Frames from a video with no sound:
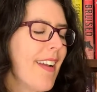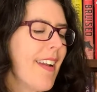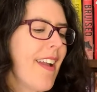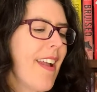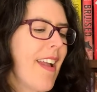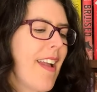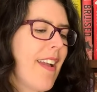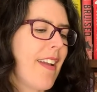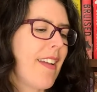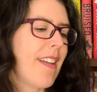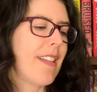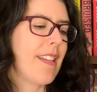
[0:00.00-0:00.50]

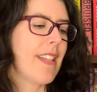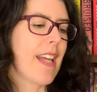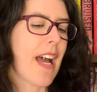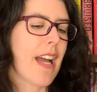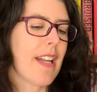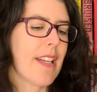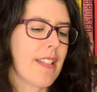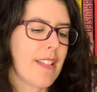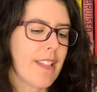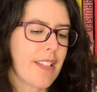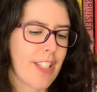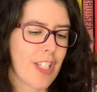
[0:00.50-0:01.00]
And
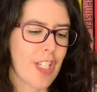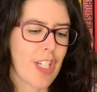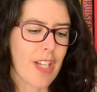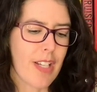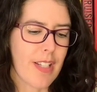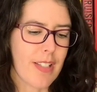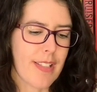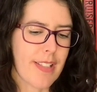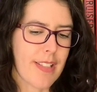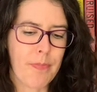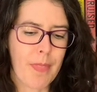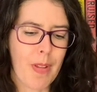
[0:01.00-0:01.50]
that is
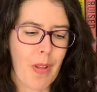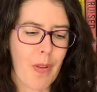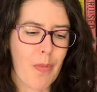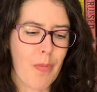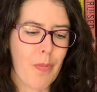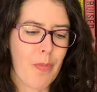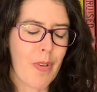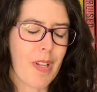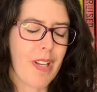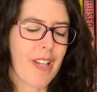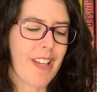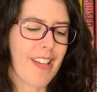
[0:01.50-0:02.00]
just
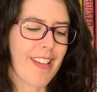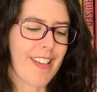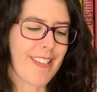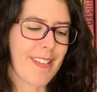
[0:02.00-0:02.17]
when